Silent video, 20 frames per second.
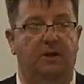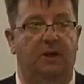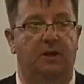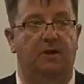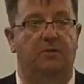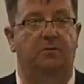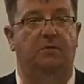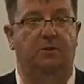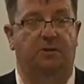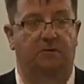
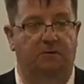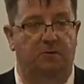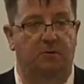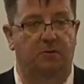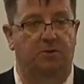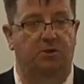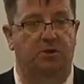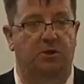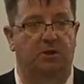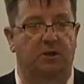for the
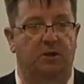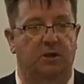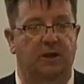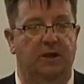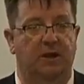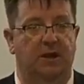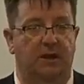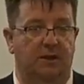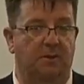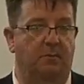future
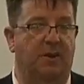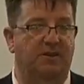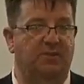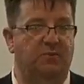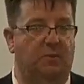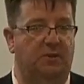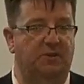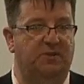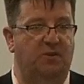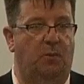in the best
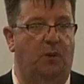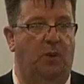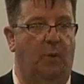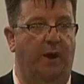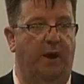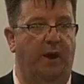possible way.